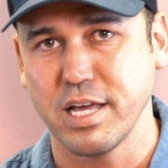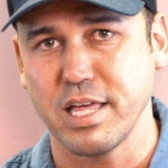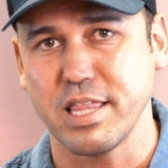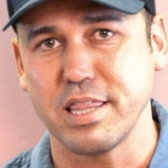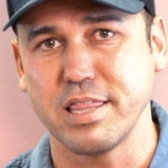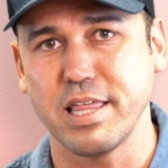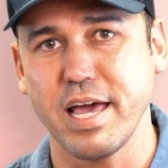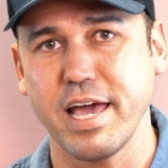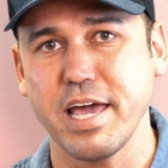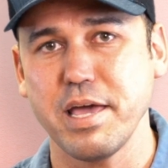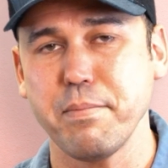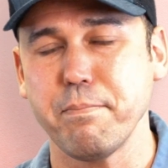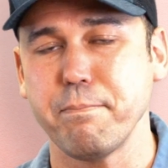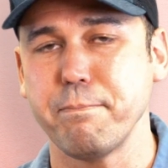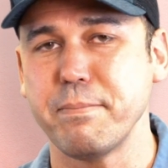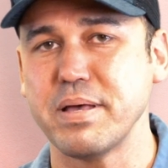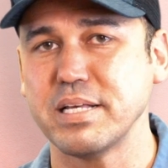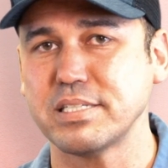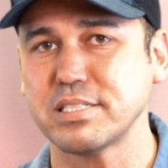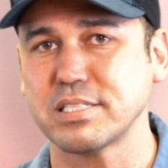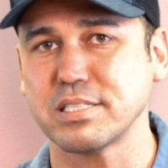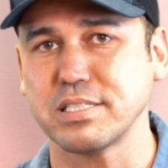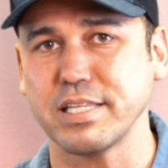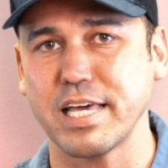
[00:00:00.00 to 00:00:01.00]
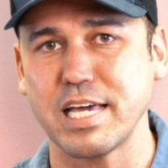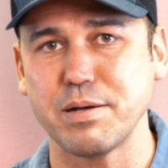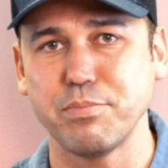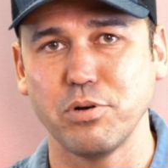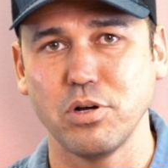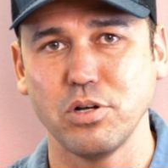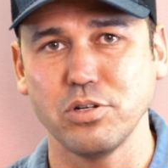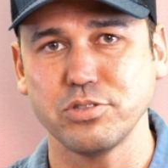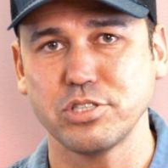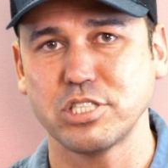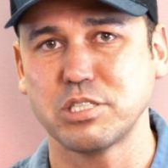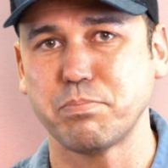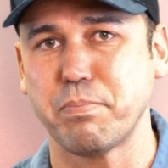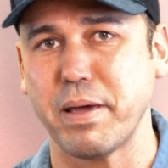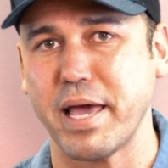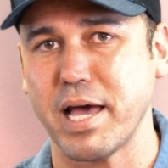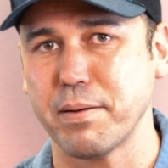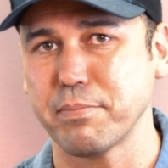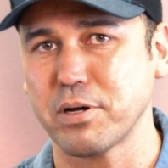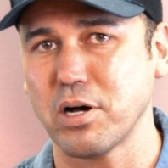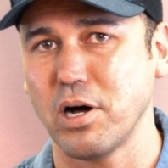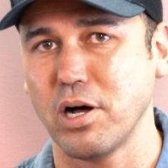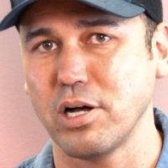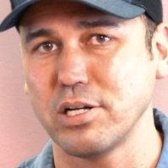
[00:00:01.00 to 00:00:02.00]
They mislabel
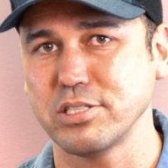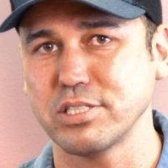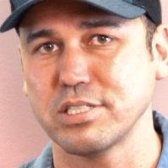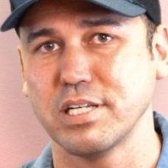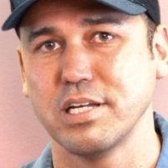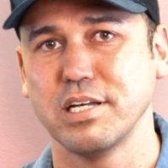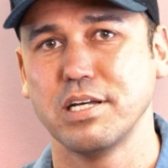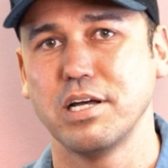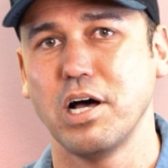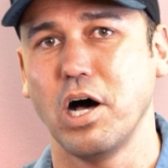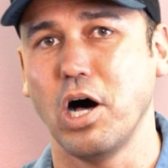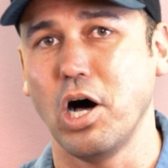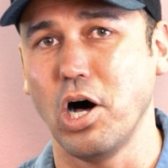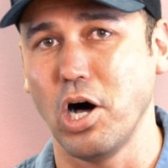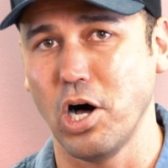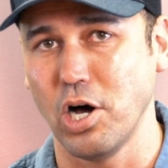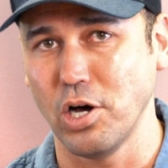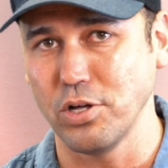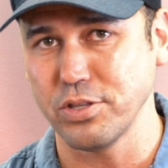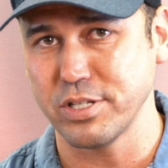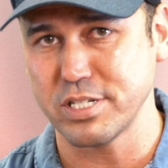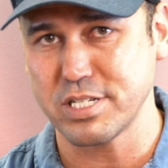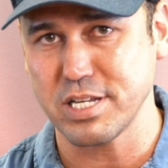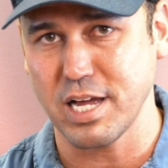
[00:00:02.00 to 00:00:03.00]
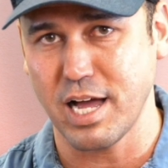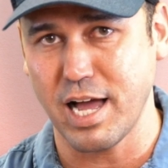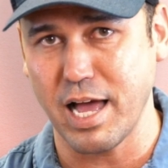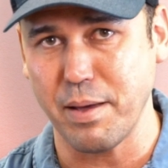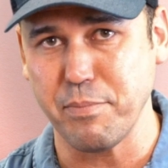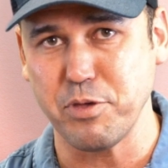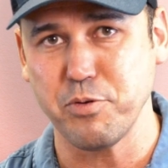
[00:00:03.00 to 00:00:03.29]
spam calls all the time.